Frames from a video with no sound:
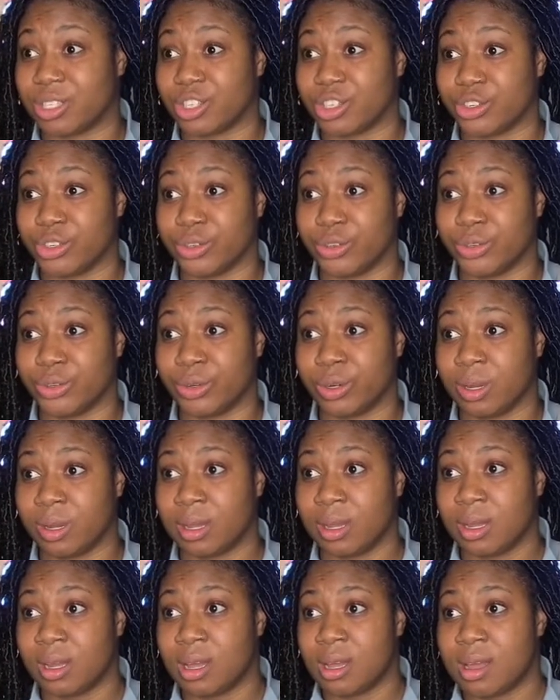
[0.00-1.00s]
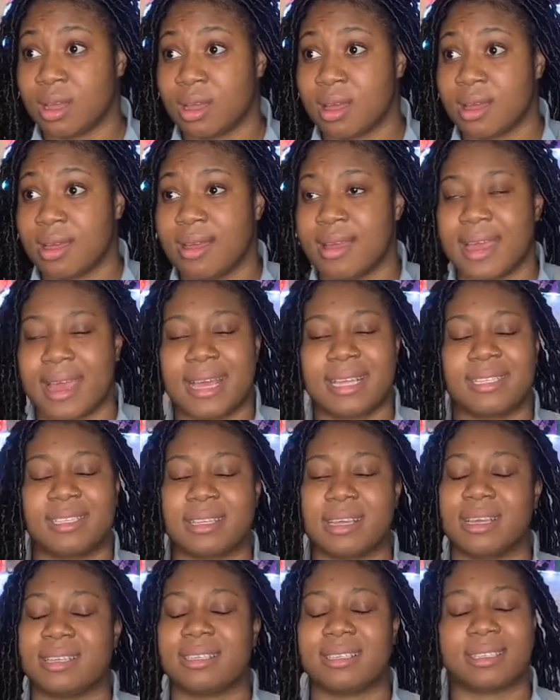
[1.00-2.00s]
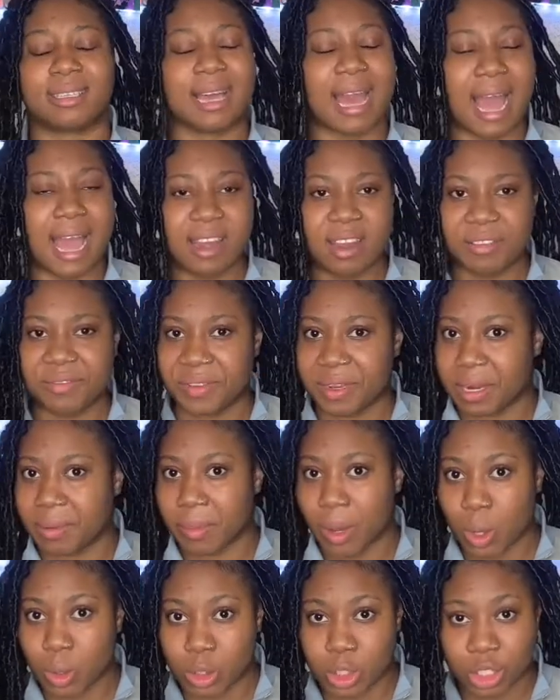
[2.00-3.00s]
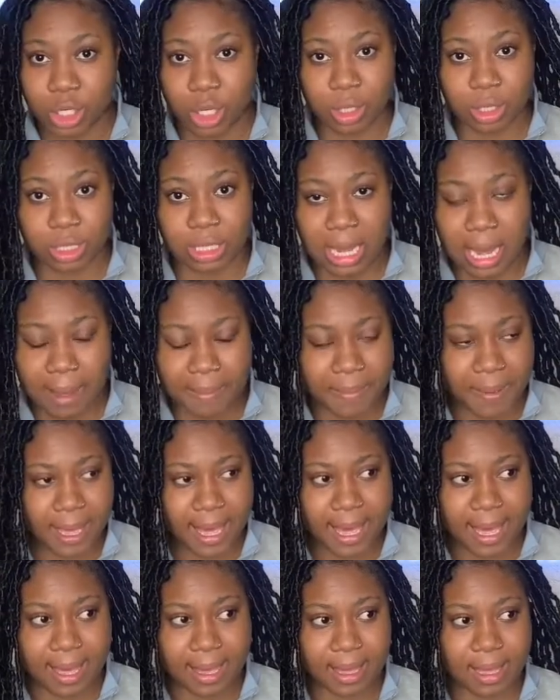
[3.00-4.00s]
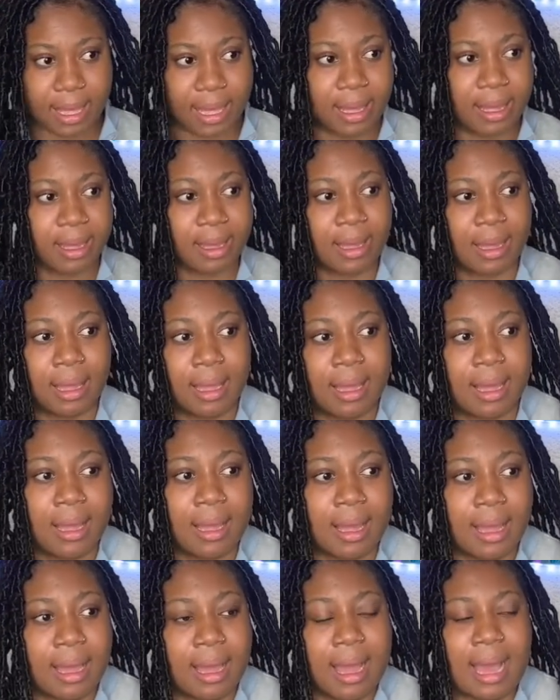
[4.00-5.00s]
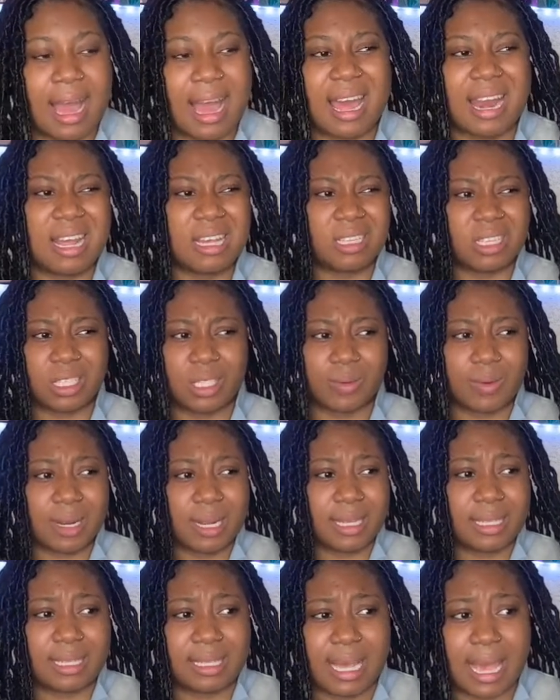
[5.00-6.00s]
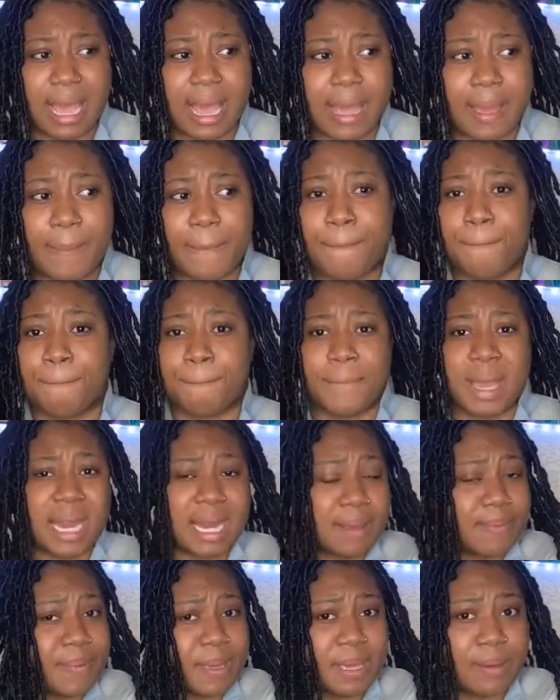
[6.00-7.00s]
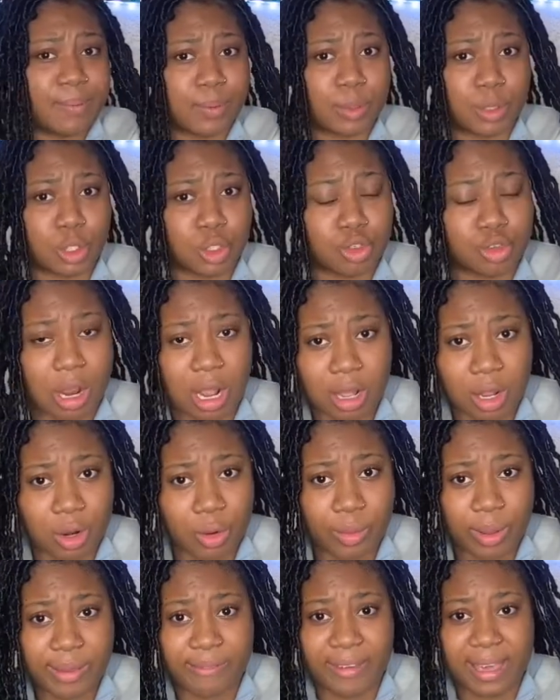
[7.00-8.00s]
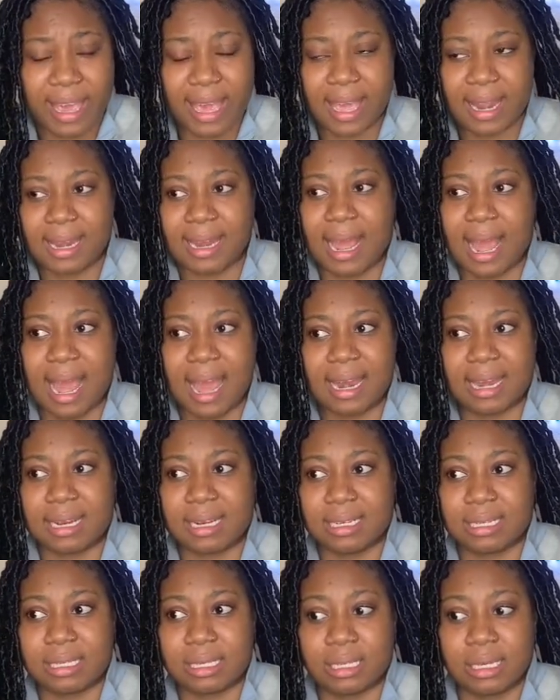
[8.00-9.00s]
to, it's kind of an emotional topic, and I just want to say many people struggle with it, and